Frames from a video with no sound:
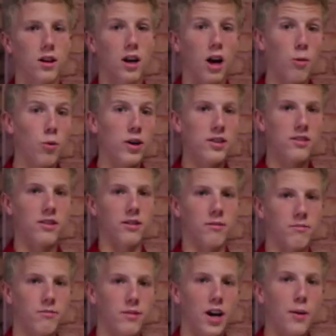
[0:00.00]
I'm Westin.
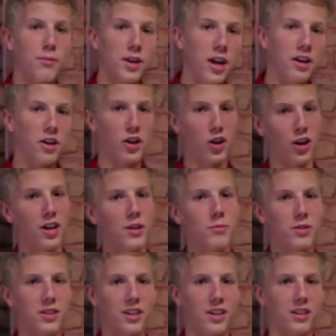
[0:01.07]
I'm the anchor here at
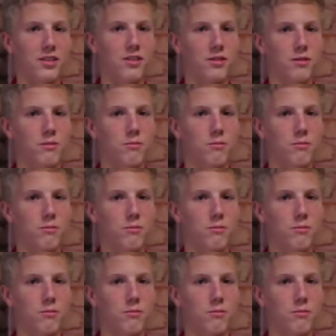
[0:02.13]
MCS.